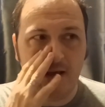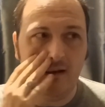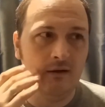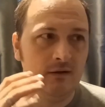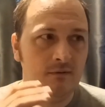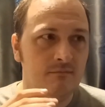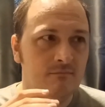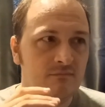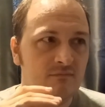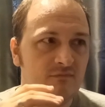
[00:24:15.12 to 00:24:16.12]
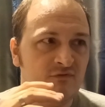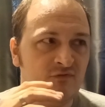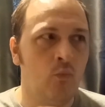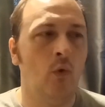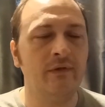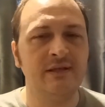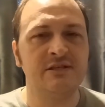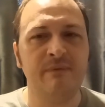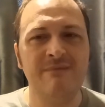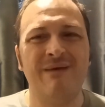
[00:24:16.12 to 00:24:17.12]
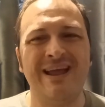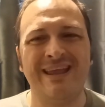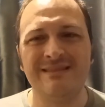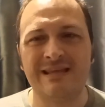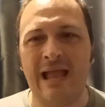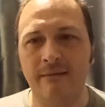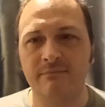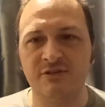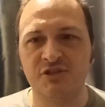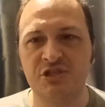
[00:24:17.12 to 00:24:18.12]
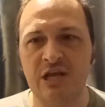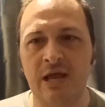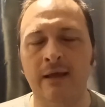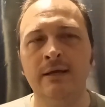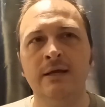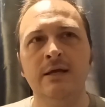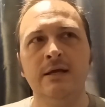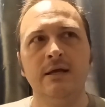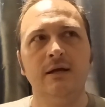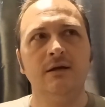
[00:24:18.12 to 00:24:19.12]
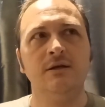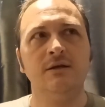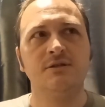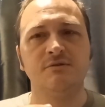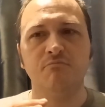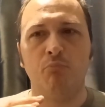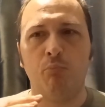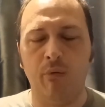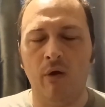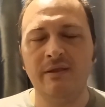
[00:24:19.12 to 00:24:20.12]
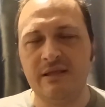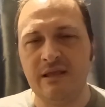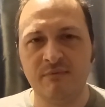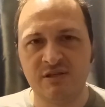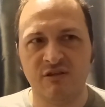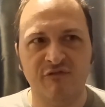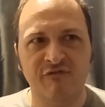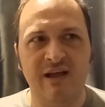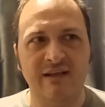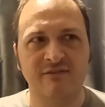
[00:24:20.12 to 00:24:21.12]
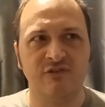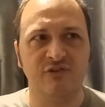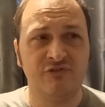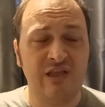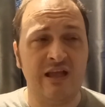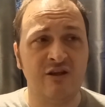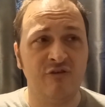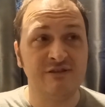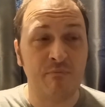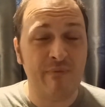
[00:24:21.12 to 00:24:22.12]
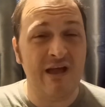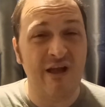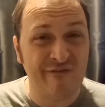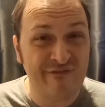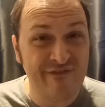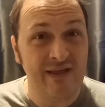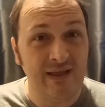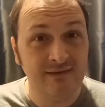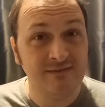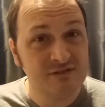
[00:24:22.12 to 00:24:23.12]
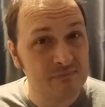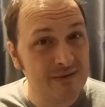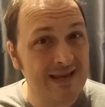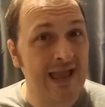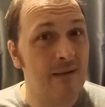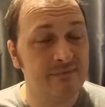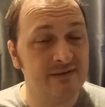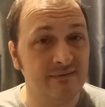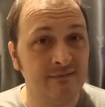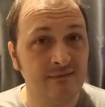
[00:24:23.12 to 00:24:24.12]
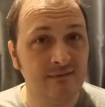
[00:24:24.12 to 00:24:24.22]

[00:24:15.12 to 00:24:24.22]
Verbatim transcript: um, for wanting to be back in the captain's chair, has blinded him to the fact that Decker is a better fit to be captain